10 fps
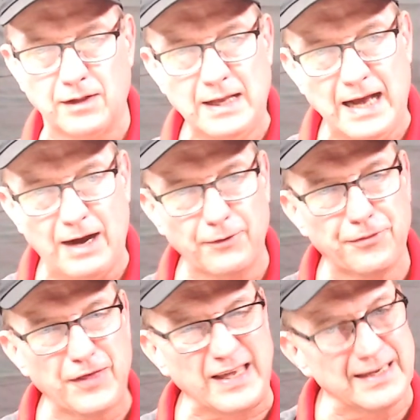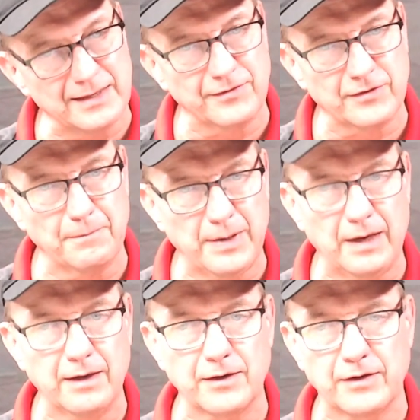how thick it is
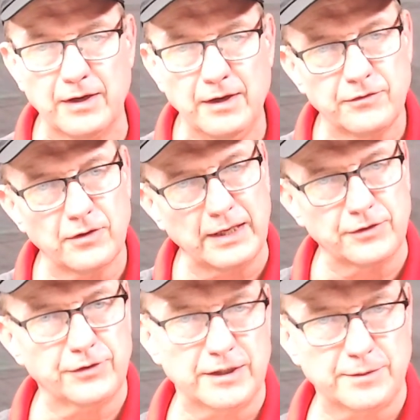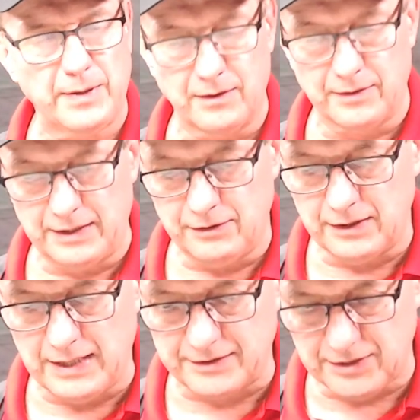compared to like a transparent. You can
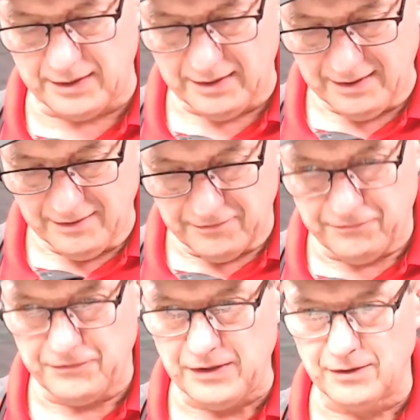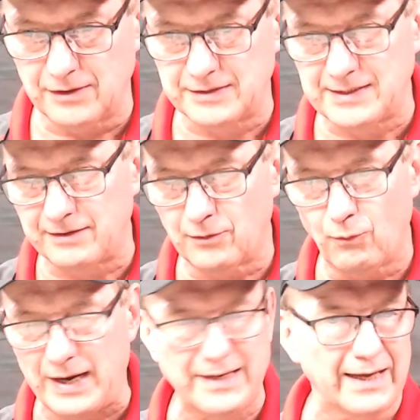actually feel, it's not the
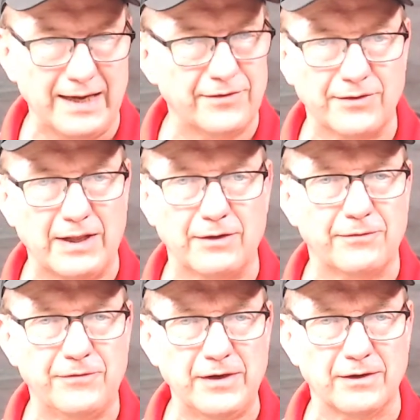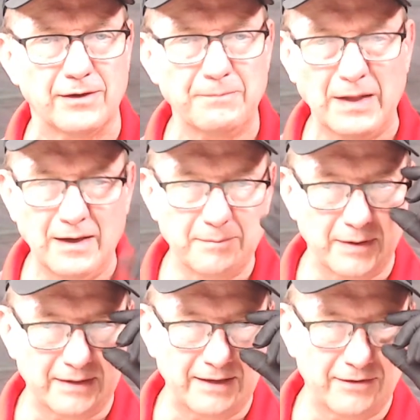whitening agent that you feel, but
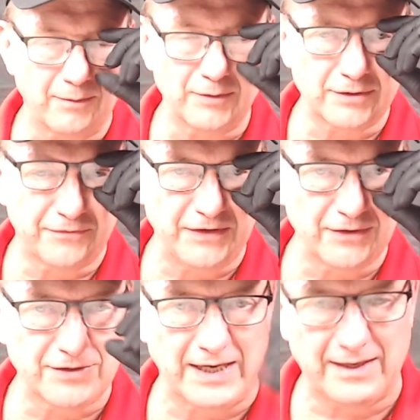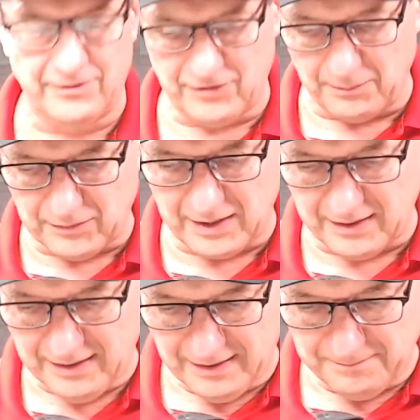it almost feels like it's something
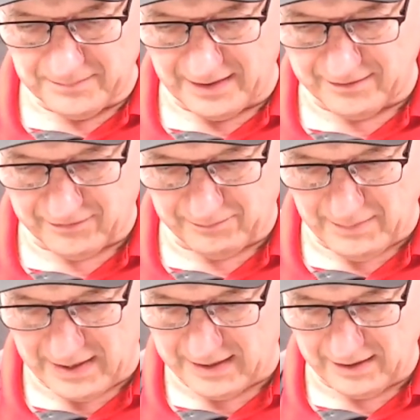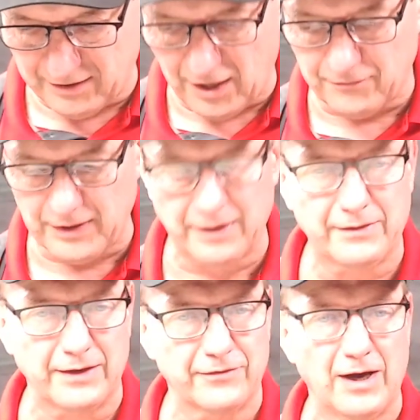that's covering
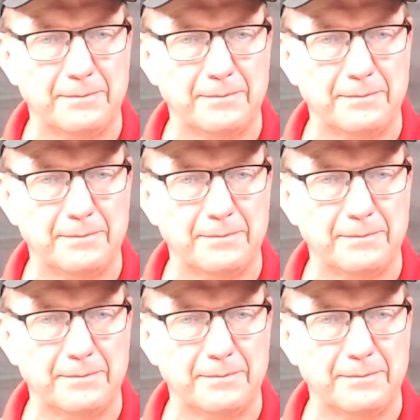things up.